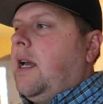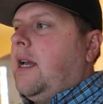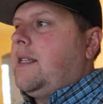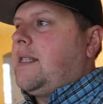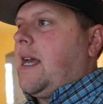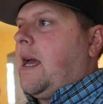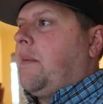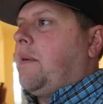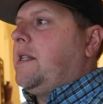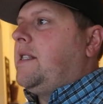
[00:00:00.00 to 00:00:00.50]

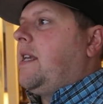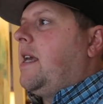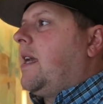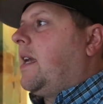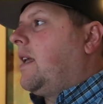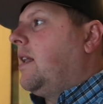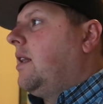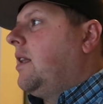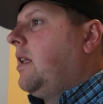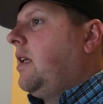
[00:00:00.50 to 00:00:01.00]
Is Abby
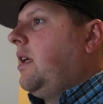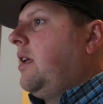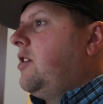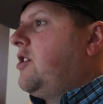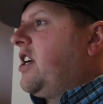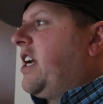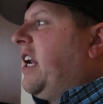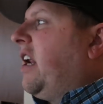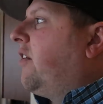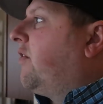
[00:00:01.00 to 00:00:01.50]
taking the
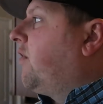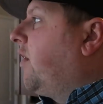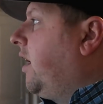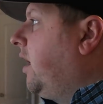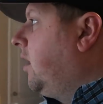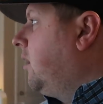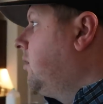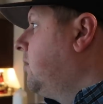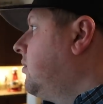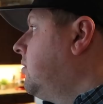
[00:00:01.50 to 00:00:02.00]
chicken
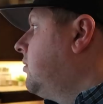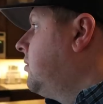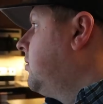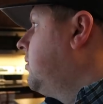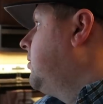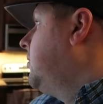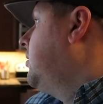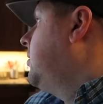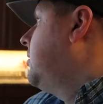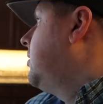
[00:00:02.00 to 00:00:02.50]
Alfredo?
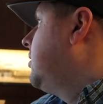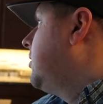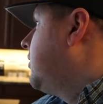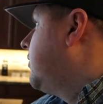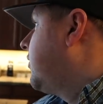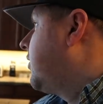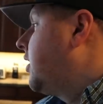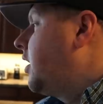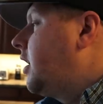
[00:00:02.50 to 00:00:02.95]
She is.